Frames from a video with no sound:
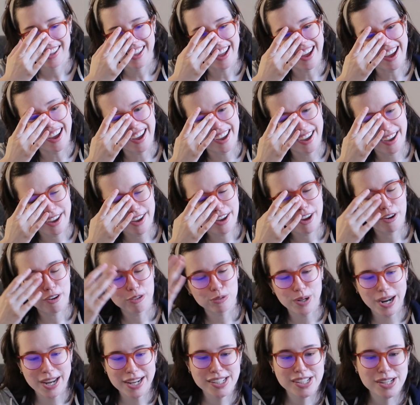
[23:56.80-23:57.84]

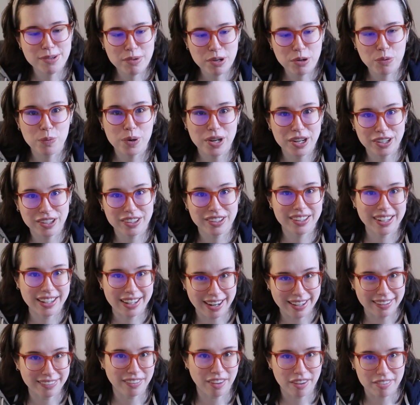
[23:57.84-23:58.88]
Random and weird, and
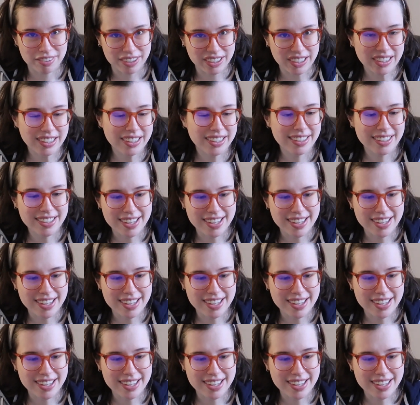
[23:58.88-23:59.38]
I love it.